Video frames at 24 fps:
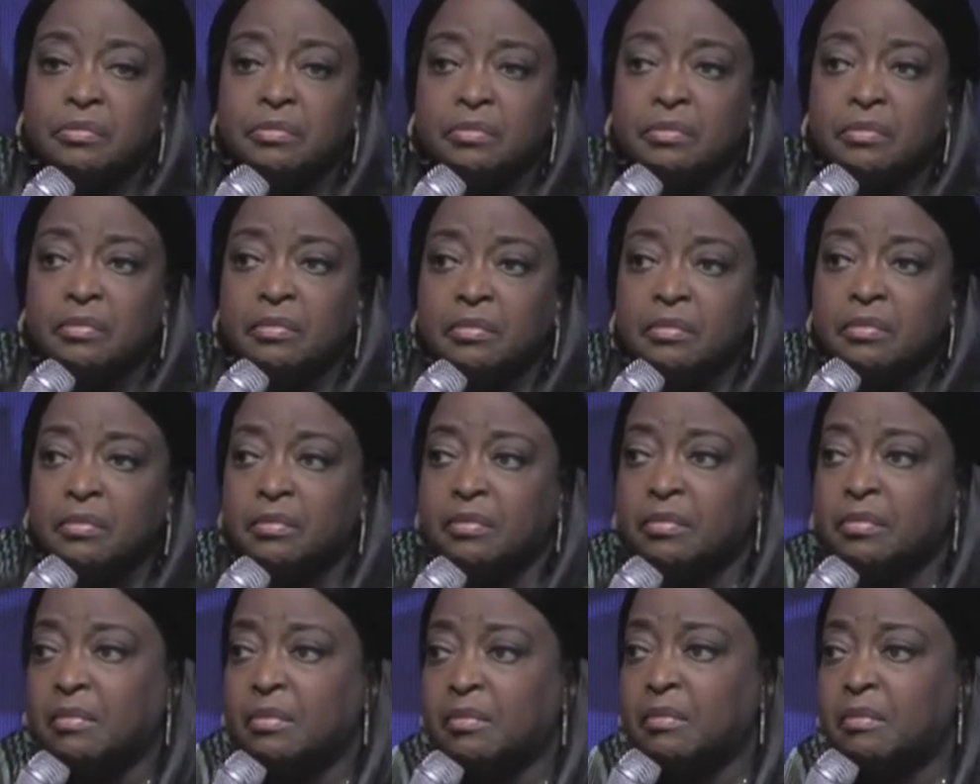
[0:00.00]

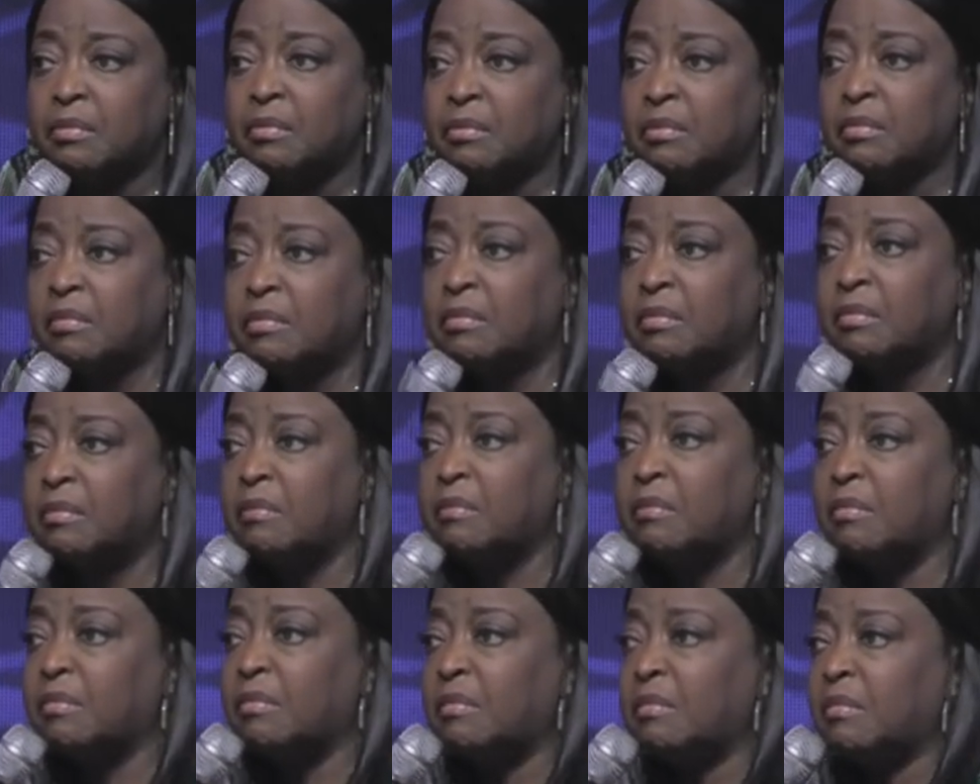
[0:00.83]

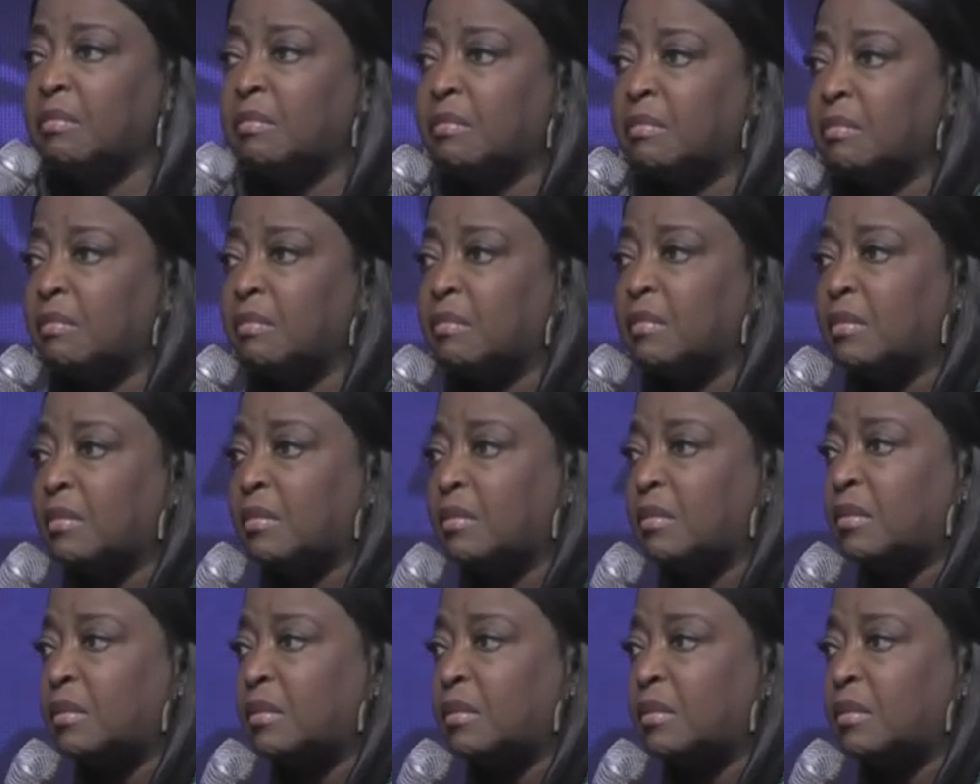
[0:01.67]
No one is speaking in this clip.